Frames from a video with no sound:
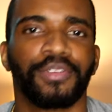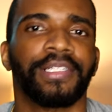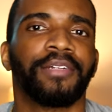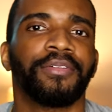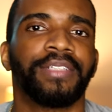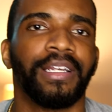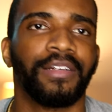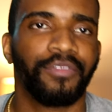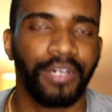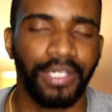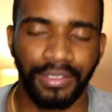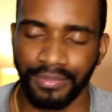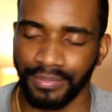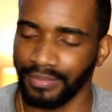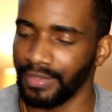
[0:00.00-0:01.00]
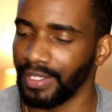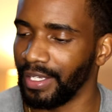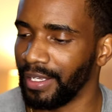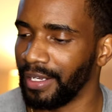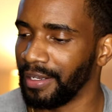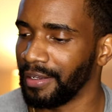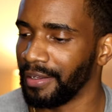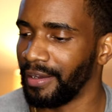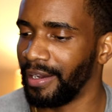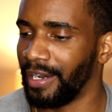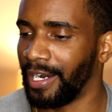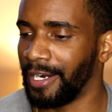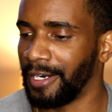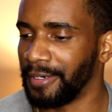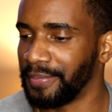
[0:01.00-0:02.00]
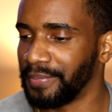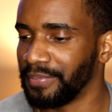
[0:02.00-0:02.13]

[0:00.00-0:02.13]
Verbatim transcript: a little different and um,